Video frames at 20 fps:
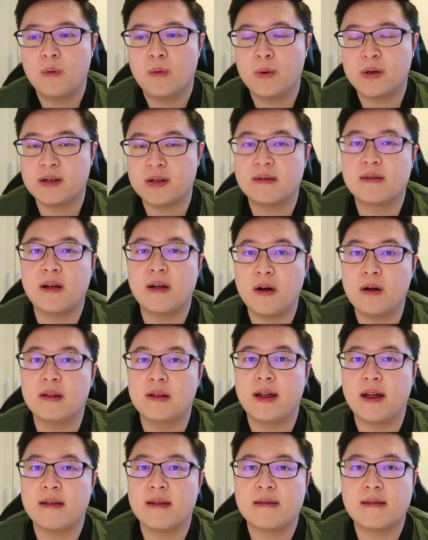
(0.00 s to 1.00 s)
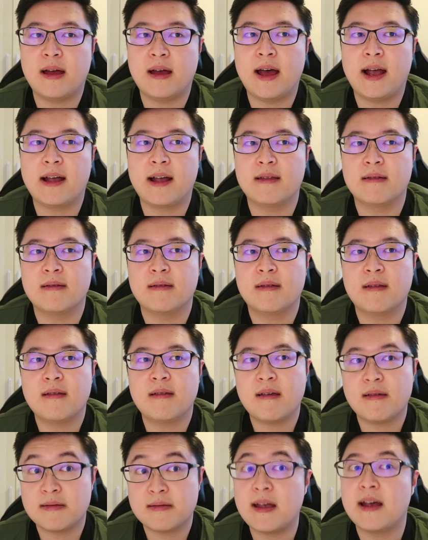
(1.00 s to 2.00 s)
which is the earliest that I can
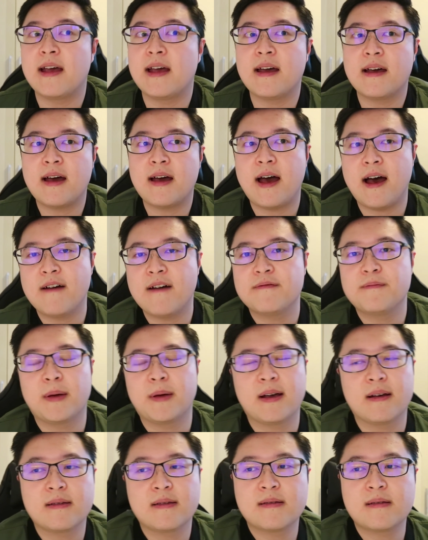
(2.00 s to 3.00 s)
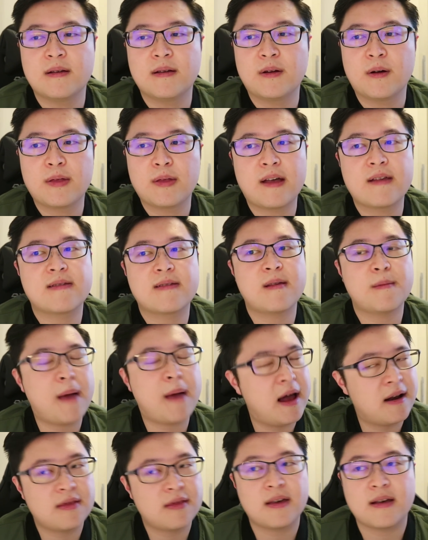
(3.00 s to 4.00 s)
say it have, because, you know, that's some
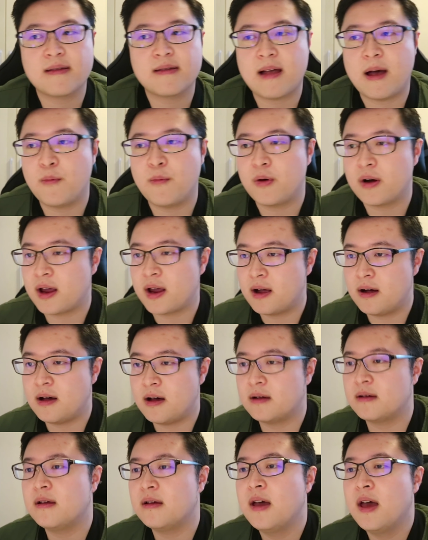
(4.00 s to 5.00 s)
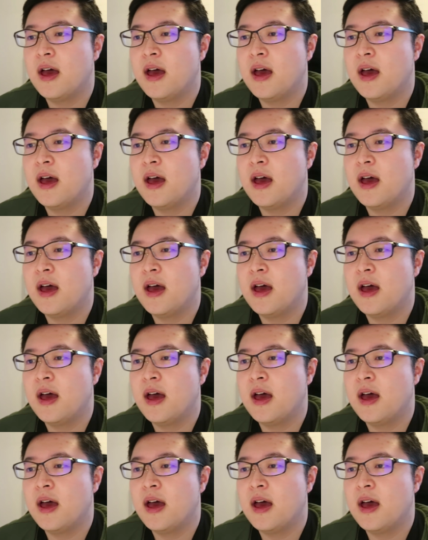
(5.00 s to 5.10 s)
other things I'm working on.